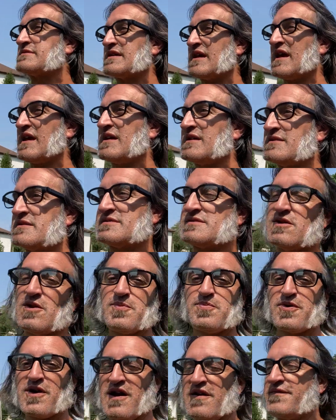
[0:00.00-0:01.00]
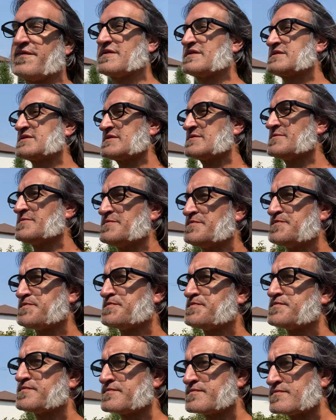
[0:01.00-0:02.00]
gains, no profits.
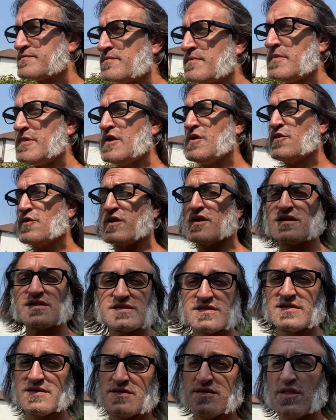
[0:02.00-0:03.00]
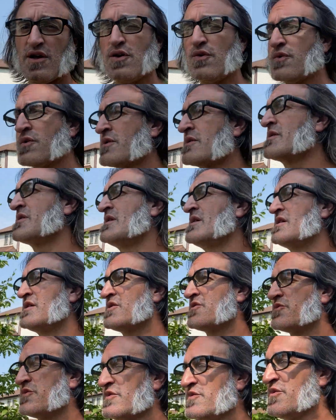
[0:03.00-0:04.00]
Whereas the lower
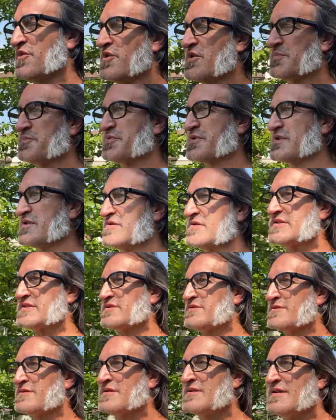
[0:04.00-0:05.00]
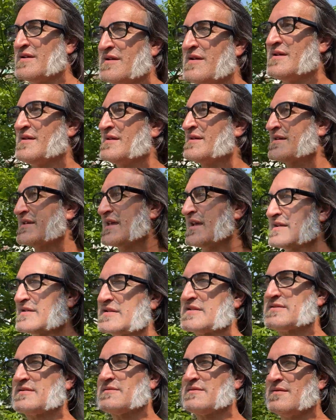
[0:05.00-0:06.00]
reward producer
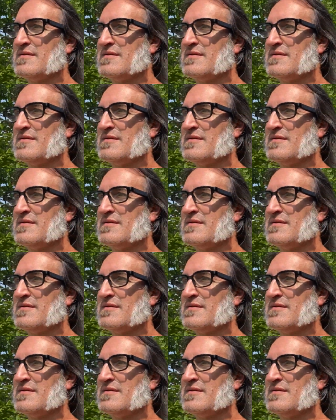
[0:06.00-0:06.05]
gets